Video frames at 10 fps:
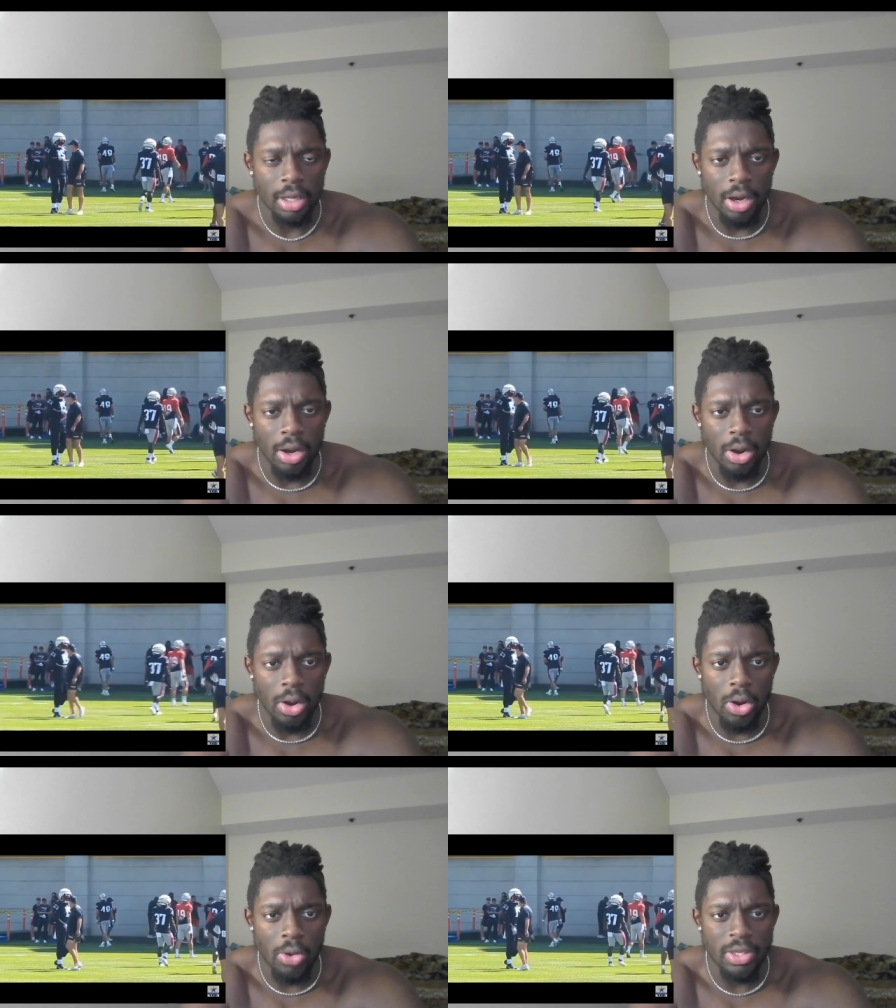
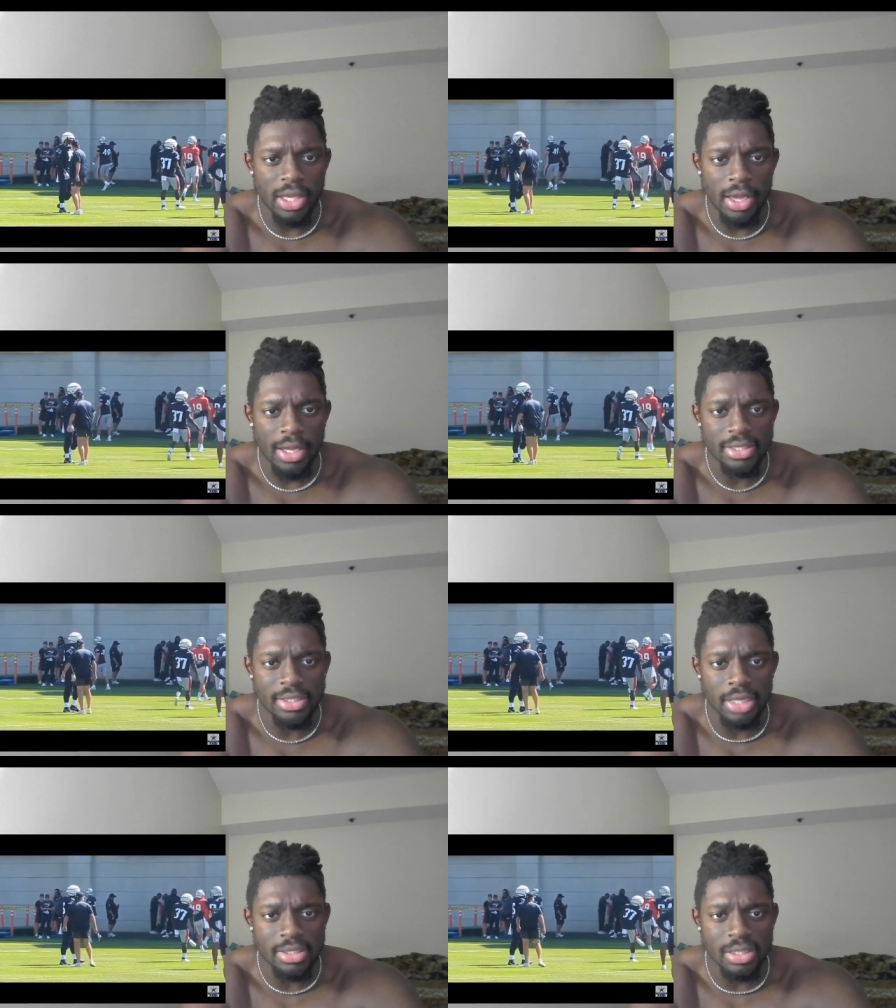Oh yeah. It
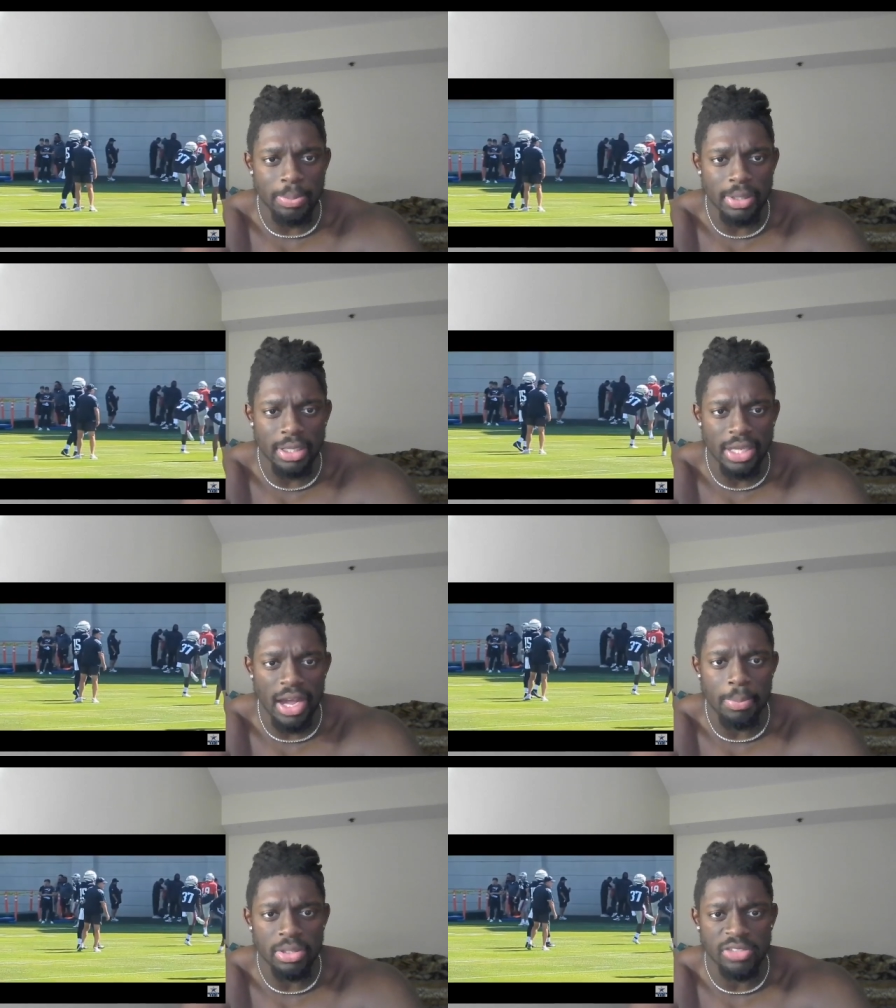sucks to be a
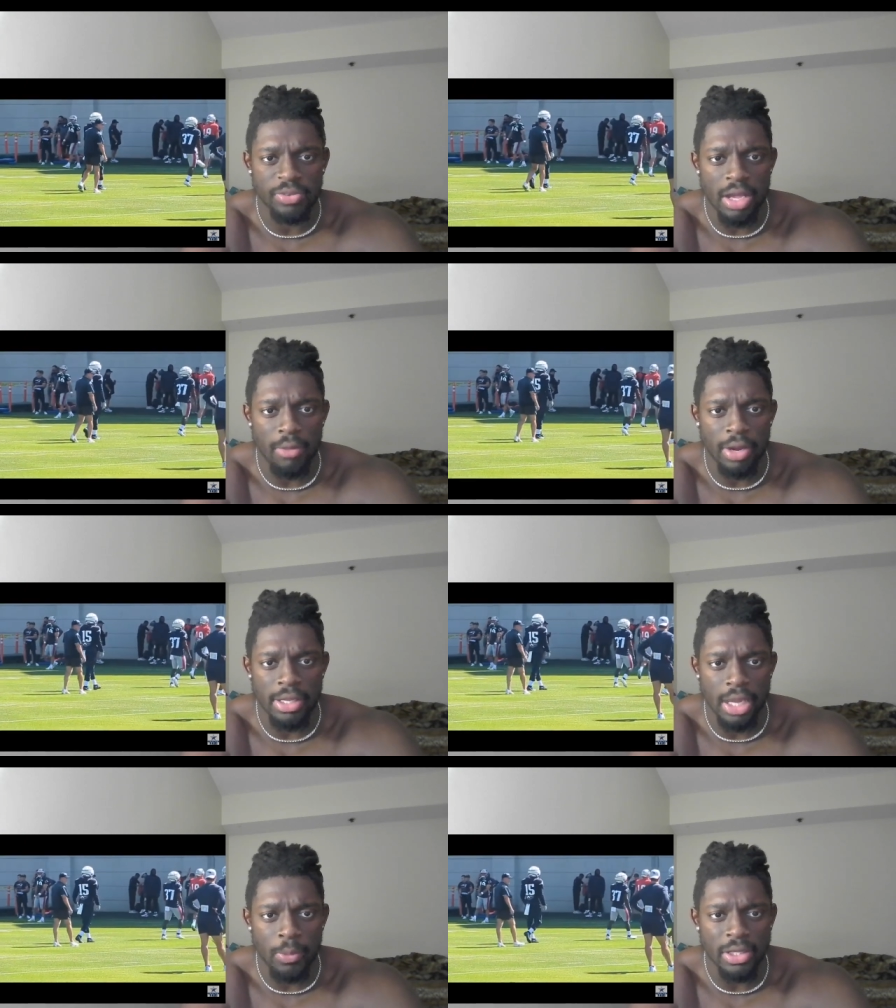Cowboys fan
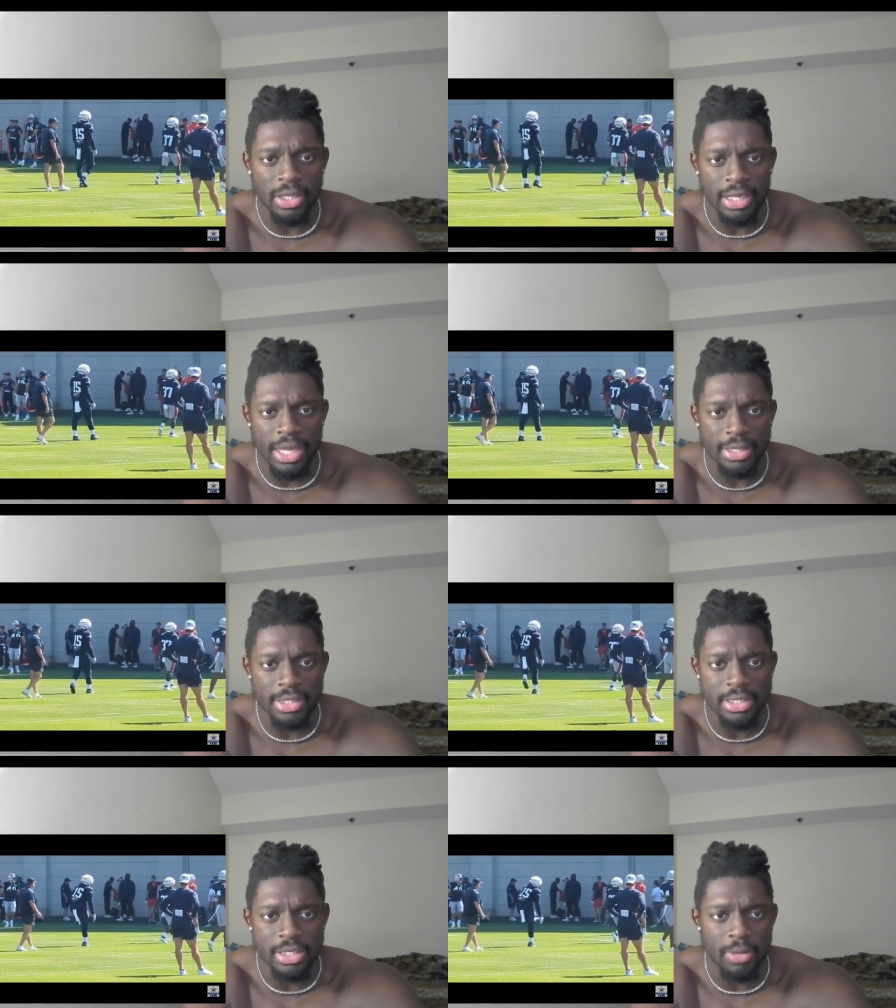right now. We're looking at
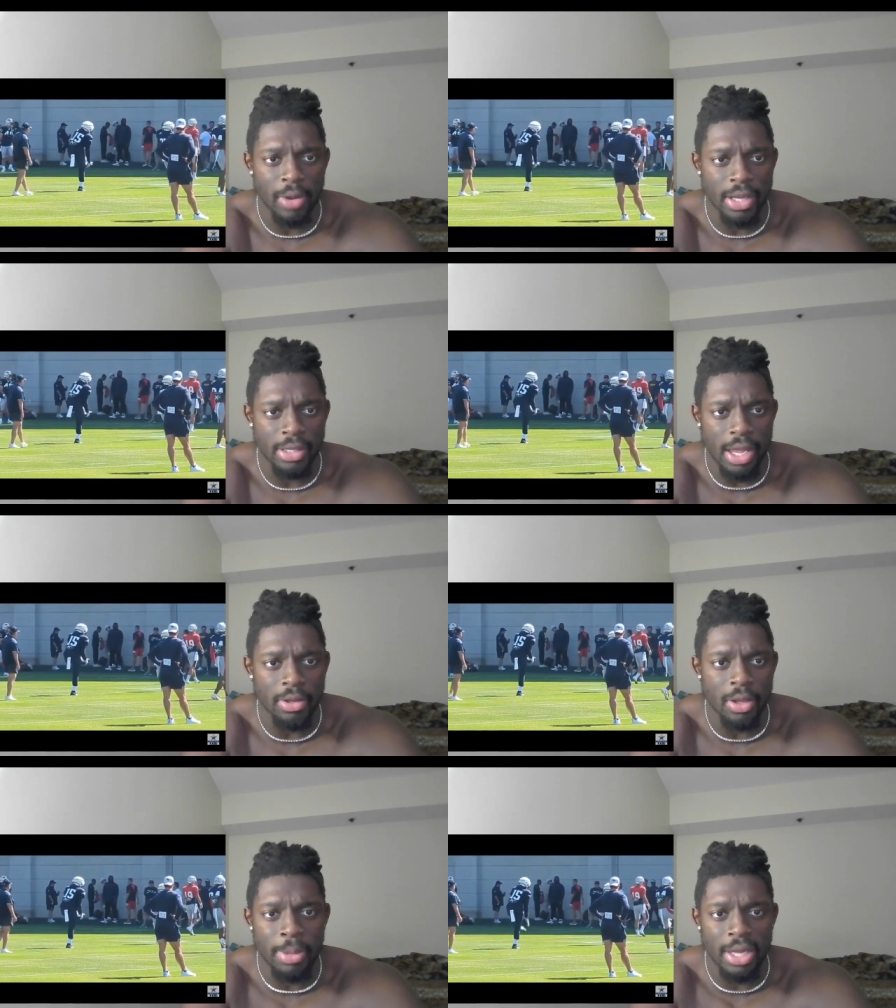this shit right now.
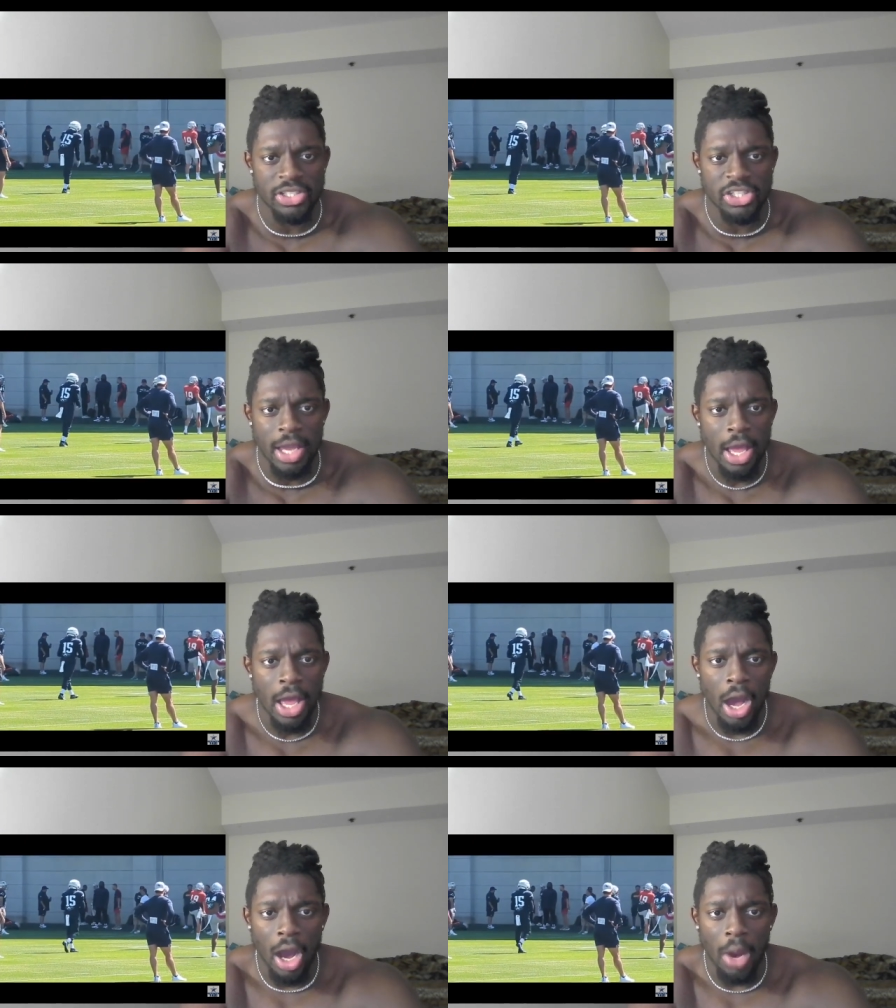Look, Belichick
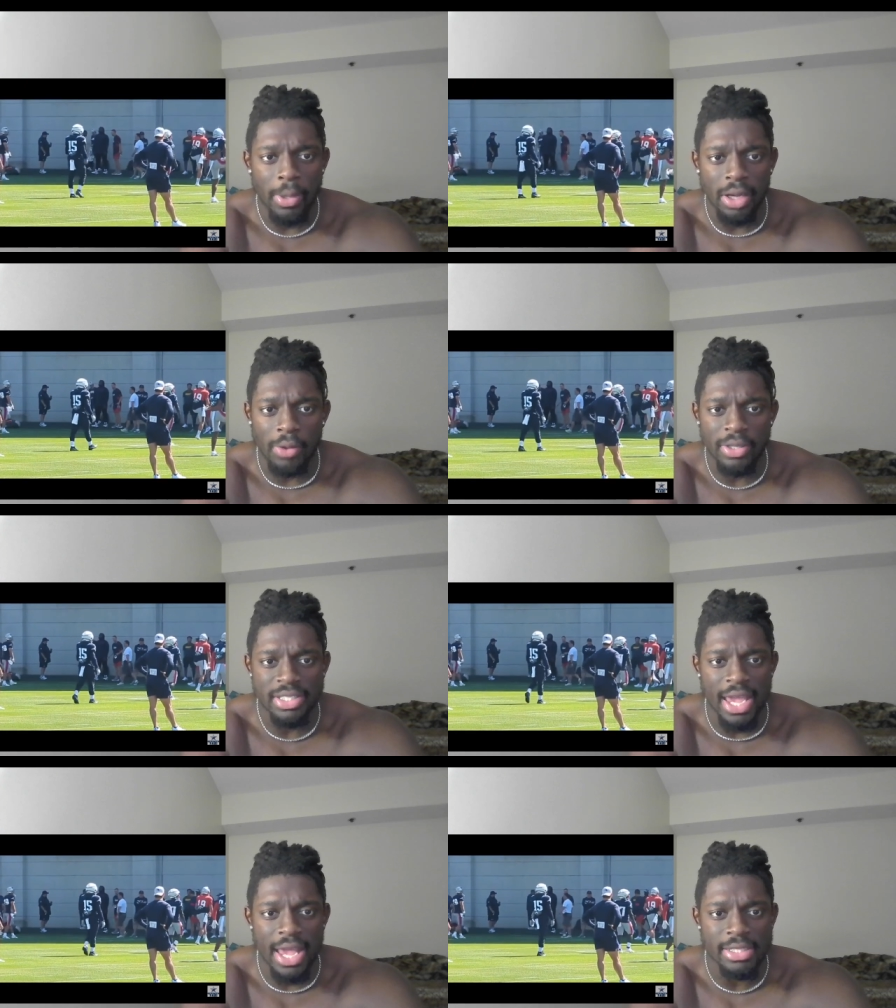already on
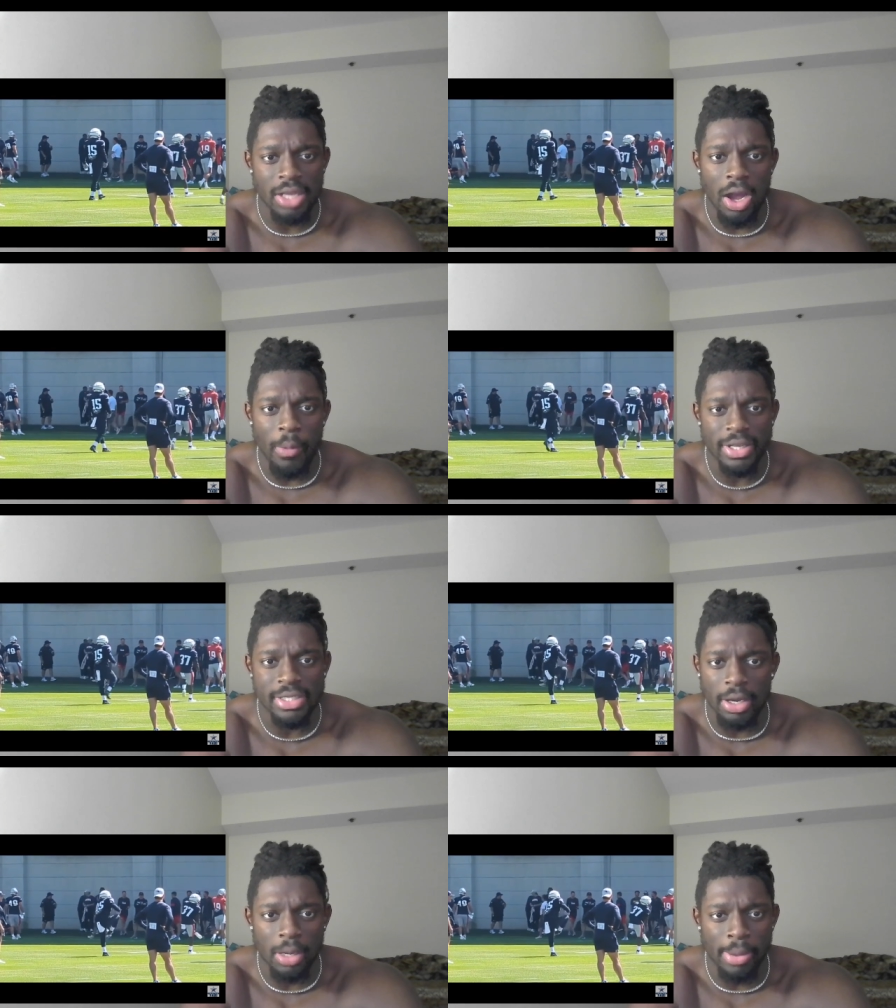his ass, already
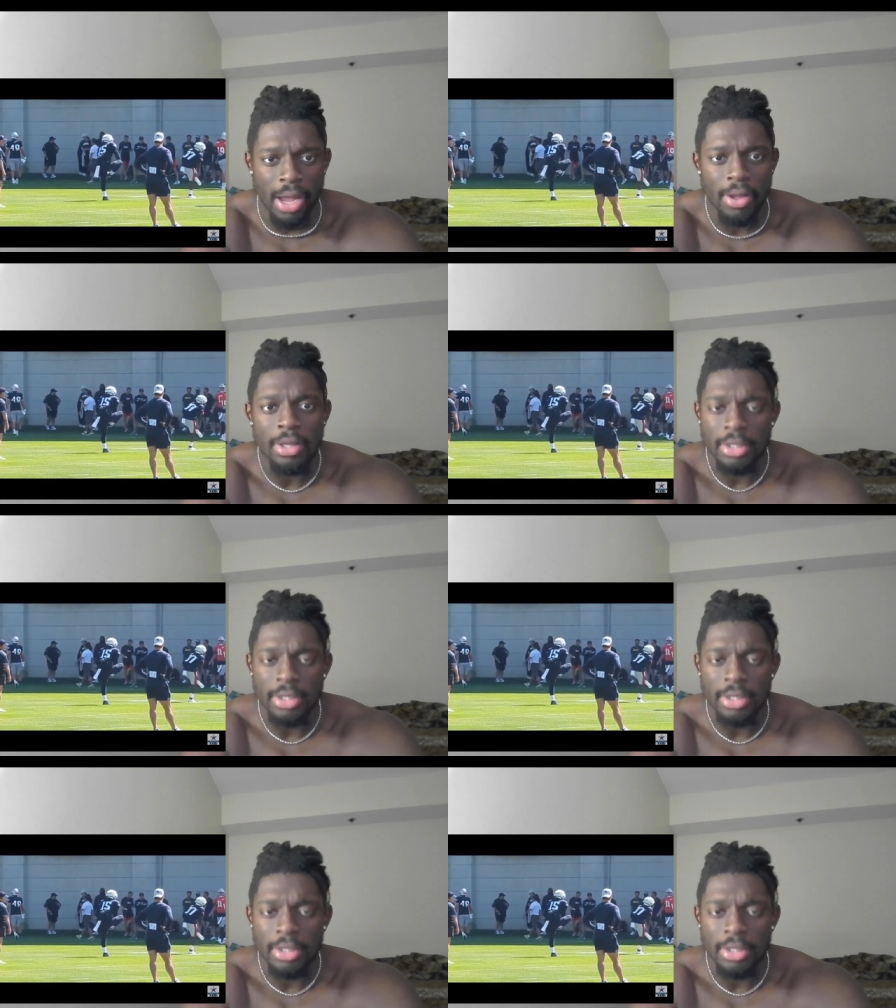talking about.